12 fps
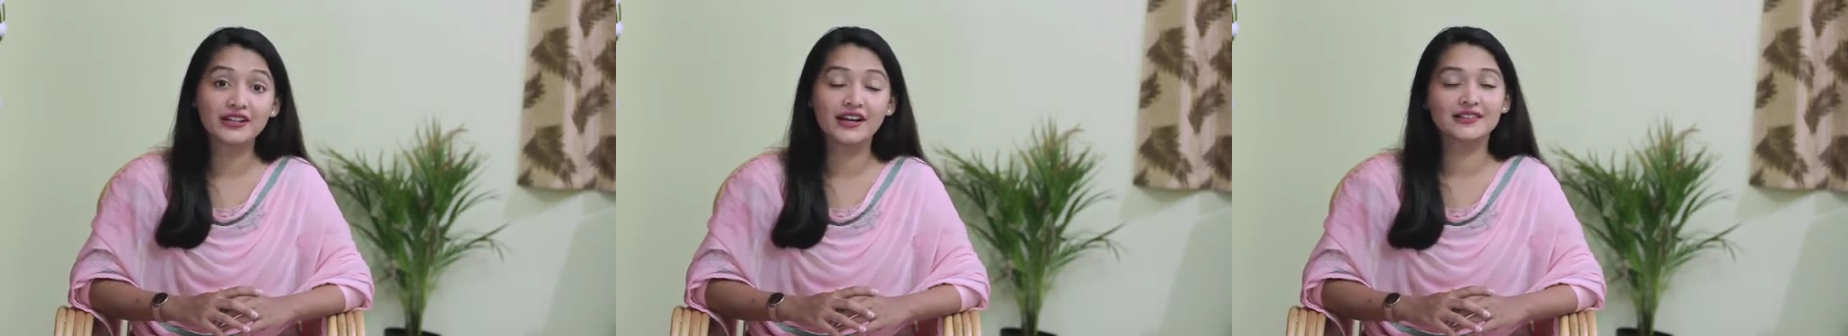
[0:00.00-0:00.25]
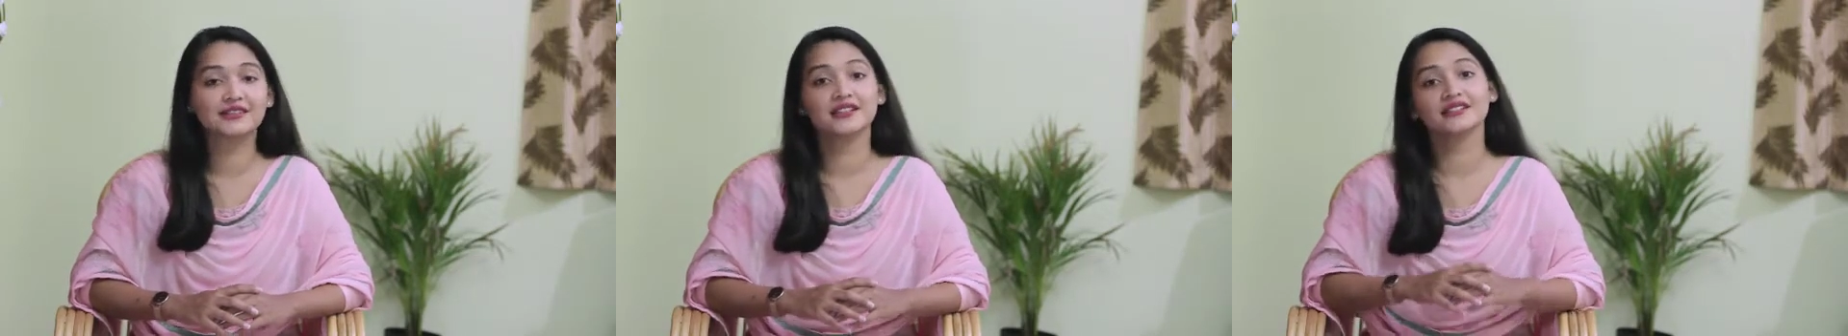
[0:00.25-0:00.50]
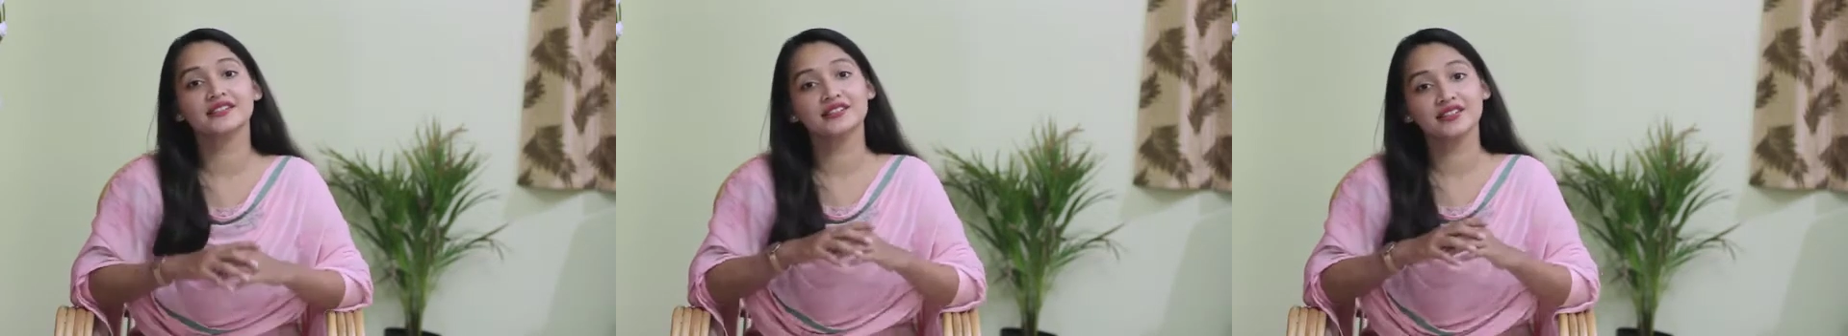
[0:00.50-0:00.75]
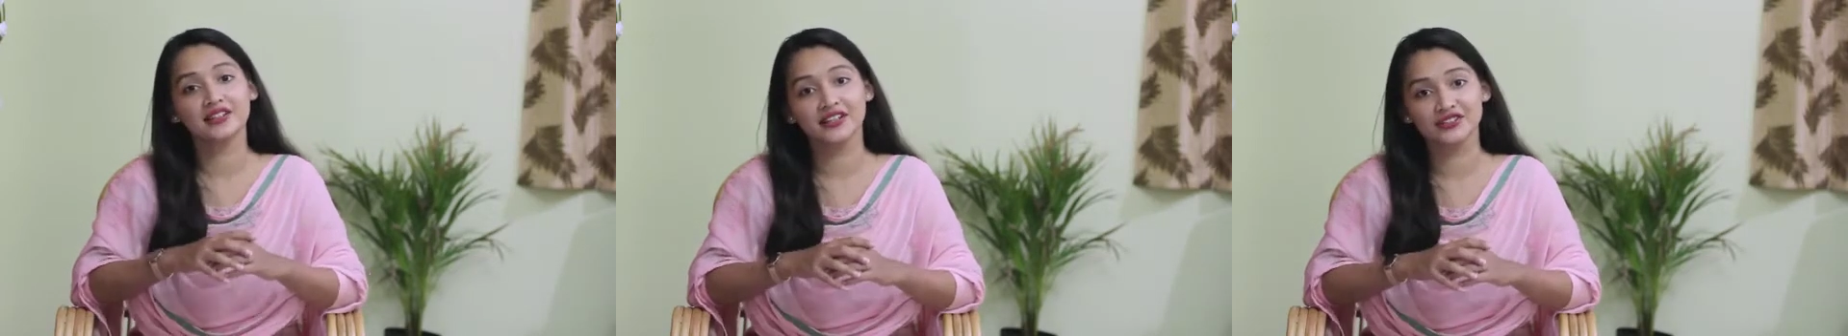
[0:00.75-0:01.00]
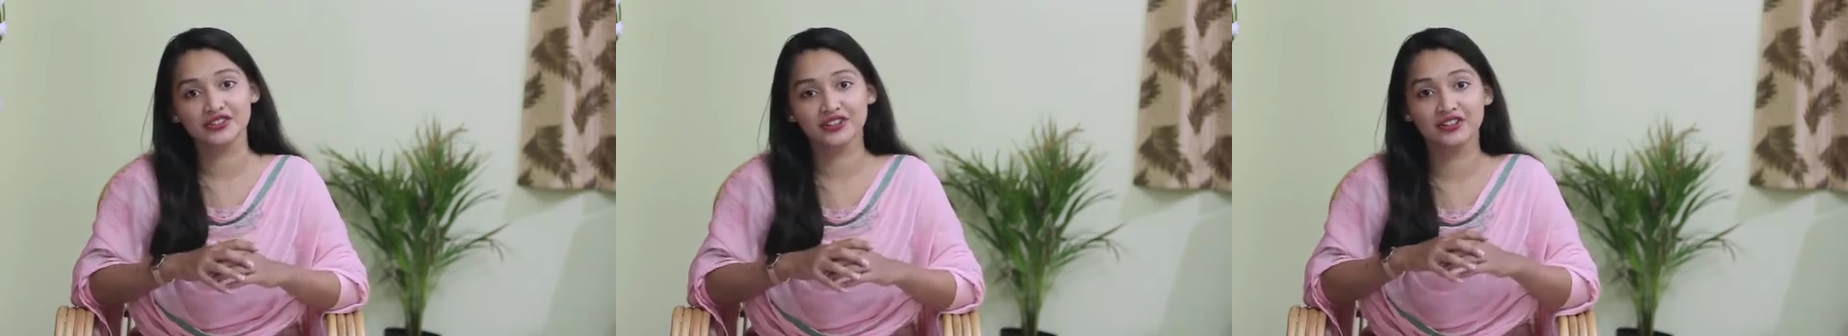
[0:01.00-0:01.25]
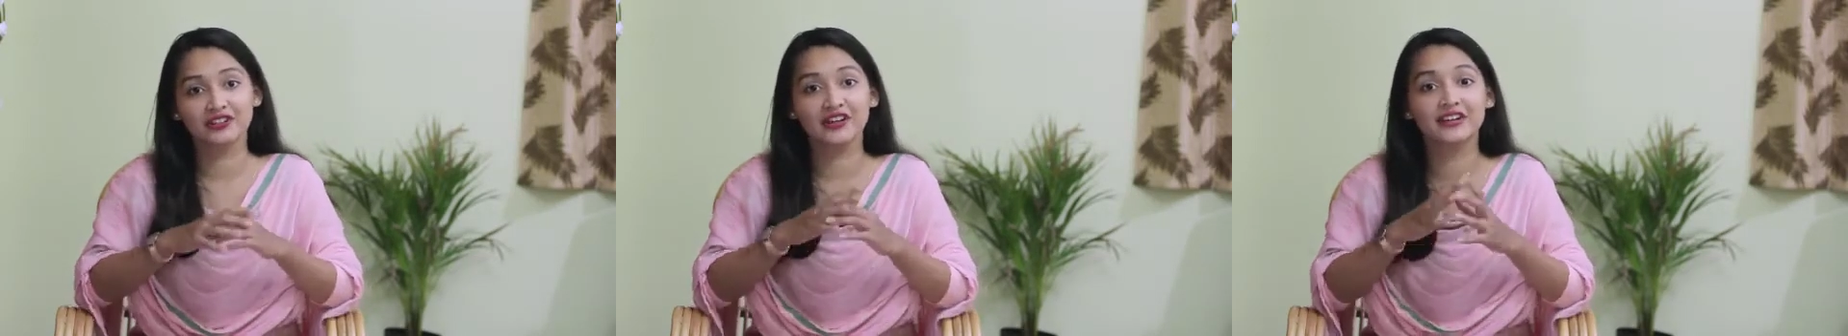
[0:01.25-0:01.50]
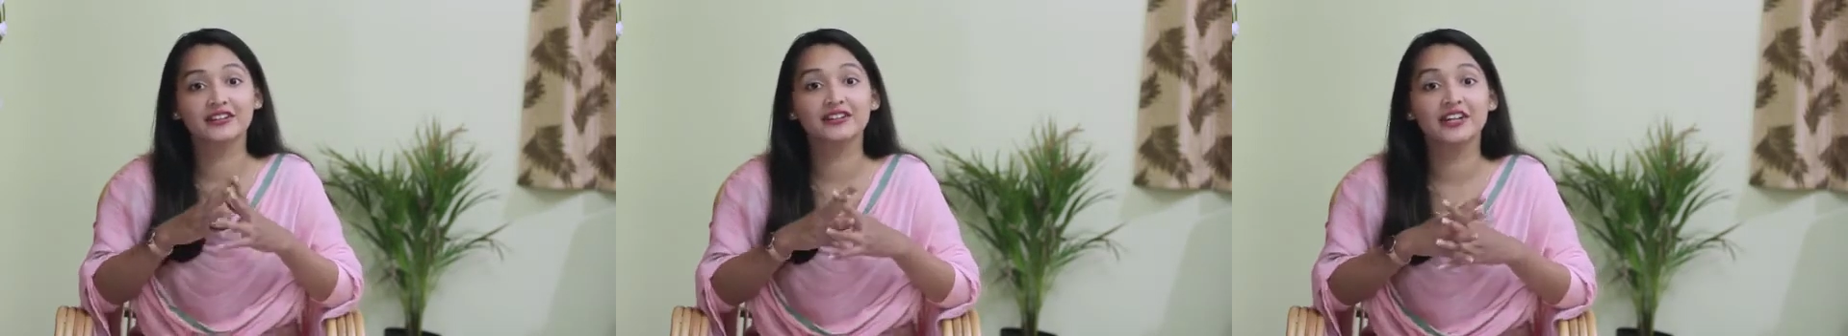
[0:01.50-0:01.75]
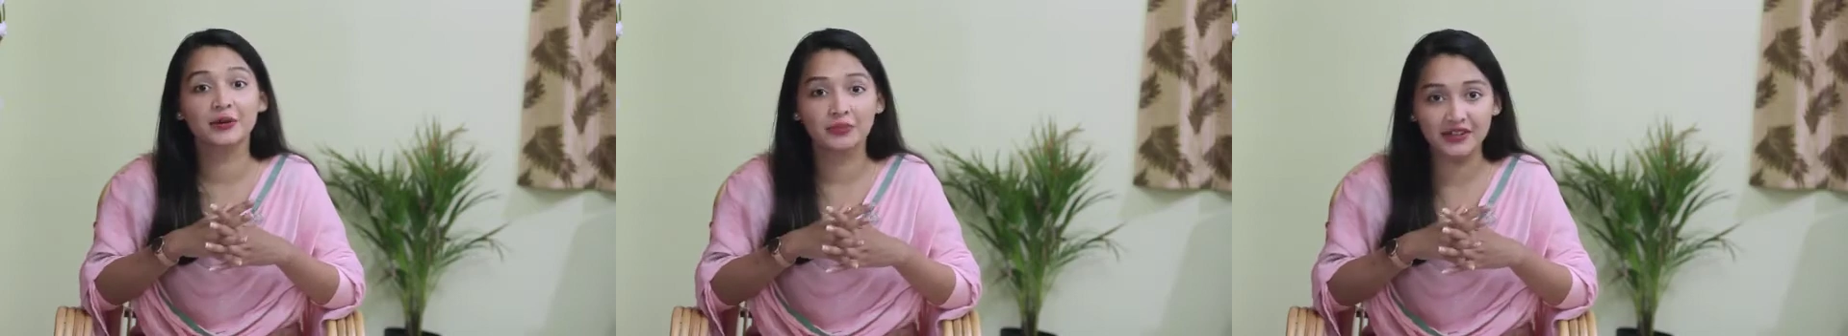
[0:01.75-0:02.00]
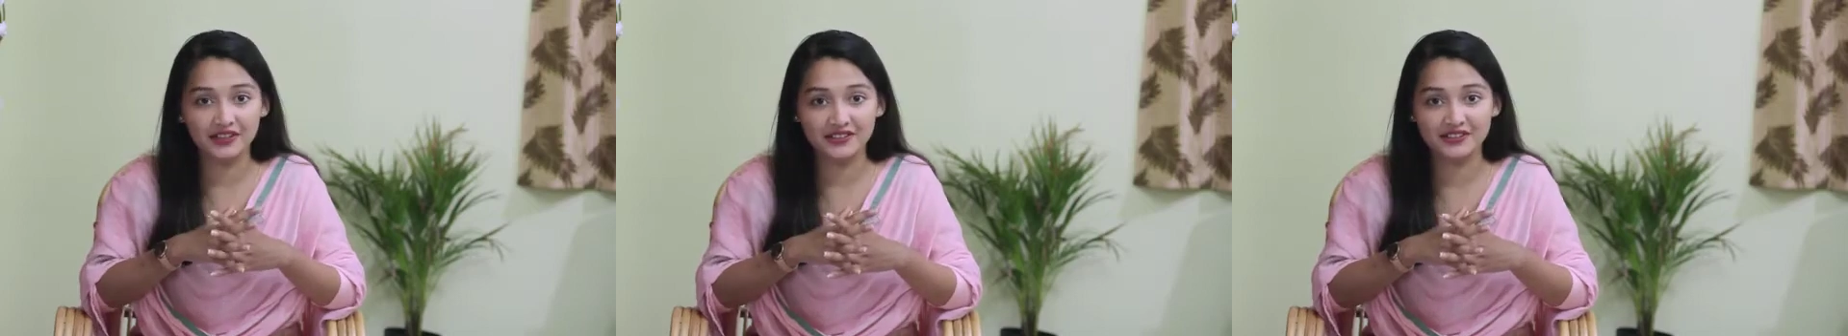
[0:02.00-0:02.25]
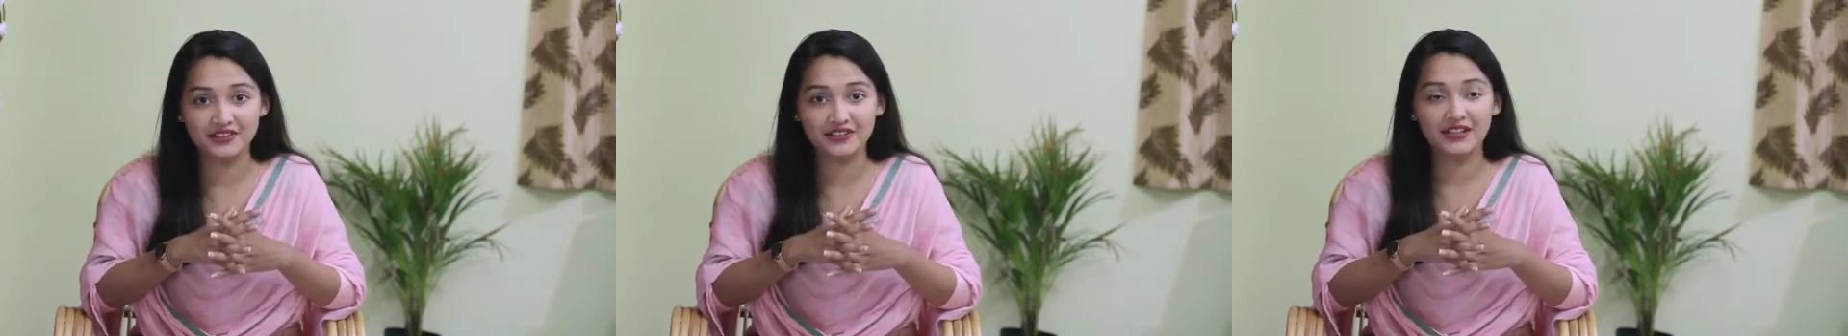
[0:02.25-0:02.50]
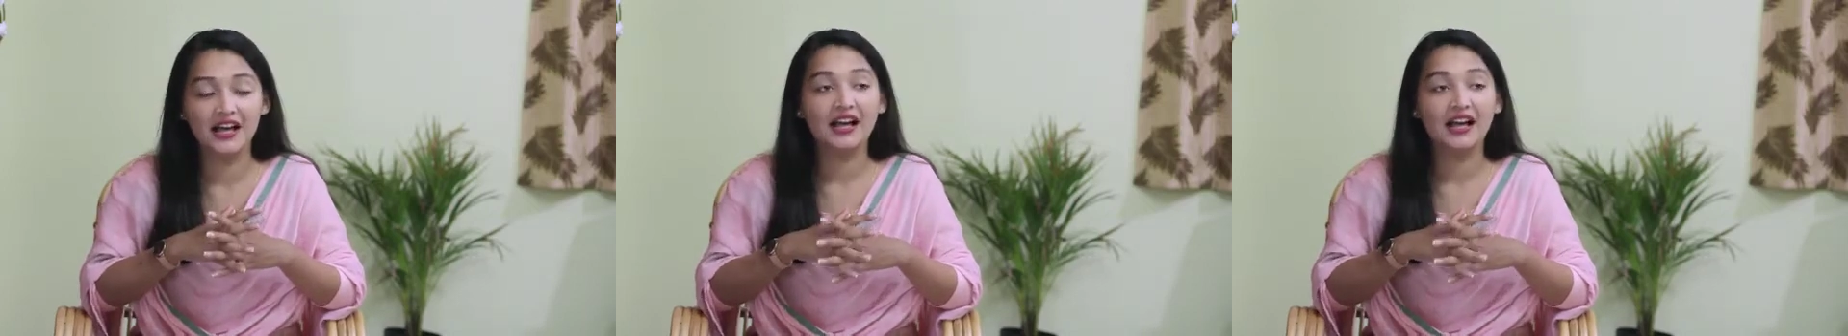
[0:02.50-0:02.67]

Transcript: as an Assistant Engineer in KPTCL,